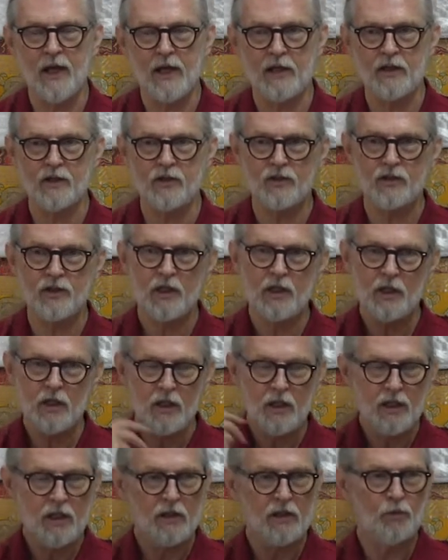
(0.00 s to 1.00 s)
That is,
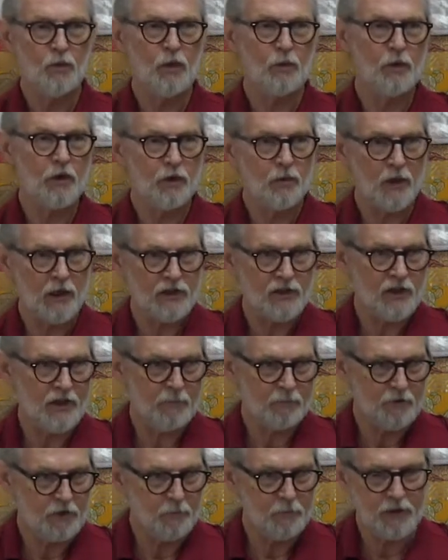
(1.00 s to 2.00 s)
we request
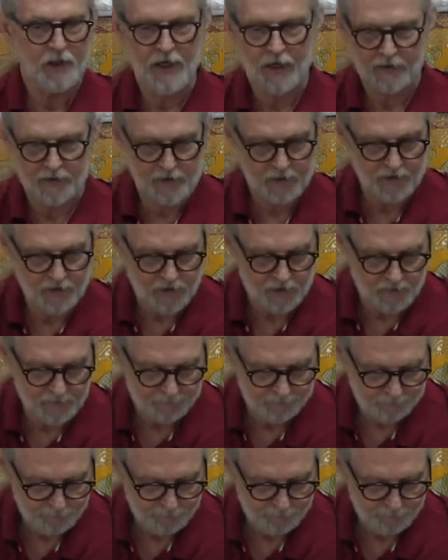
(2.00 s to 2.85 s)
them to protect us.